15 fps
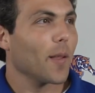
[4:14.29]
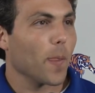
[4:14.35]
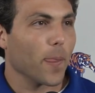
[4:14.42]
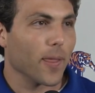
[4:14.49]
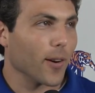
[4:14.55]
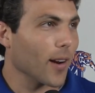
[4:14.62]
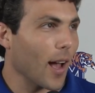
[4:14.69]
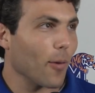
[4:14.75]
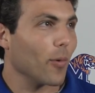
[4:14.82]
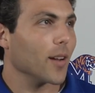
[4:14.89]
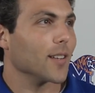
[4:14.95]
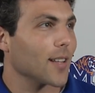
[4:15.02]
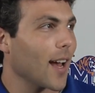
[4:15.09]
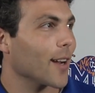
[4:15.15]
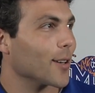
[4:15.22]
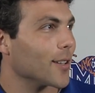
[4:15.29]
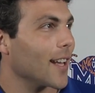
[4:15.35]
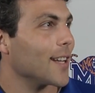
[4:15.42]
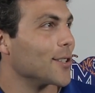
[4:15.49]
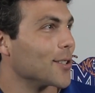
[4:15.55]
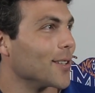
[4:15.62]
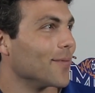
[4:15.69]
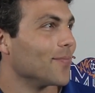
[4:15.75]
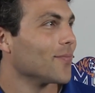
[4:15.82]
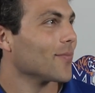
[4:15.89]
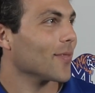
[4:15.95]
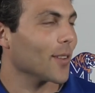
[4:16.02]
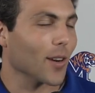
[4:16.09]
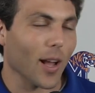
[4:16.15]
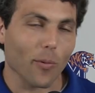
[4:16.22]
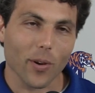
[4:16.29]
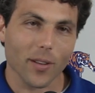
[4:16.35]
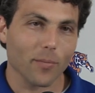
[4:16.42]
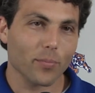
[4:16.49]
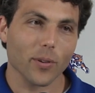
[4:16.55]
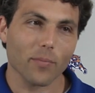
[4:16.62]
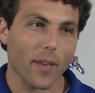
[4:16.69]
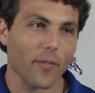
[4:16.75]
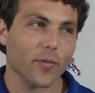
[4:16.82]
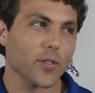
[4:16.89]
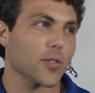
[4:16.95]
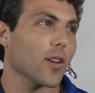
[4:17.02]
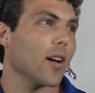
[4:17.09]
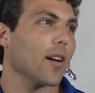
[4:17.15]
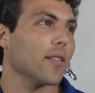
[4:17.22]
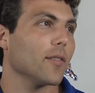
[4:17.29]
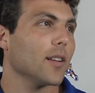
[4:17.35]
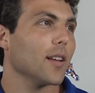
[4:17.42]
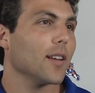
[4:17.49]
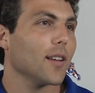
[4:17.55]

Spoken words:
They're not wanting Tiger Nation. They're not wanting to put Memphis on